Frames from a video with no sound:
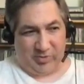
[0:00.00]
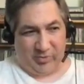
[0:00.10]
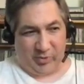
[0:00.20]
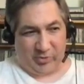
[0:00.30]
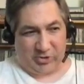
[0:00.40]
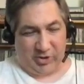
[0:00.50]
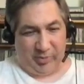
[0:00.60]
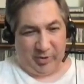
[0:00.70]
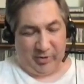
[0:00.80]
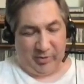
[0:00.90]
where Steve
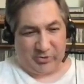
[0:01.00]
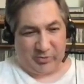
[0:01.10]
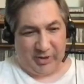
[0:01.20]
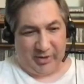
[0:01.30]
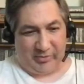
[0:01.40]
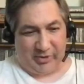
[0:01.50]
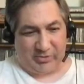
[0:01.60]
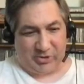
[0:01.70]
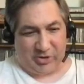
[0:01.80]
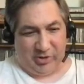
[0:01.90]
Perry was around. I
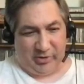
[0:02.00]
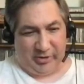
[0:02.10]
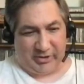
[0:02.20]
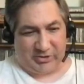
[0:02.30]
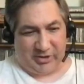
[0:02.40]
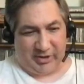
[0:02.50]
was just curious,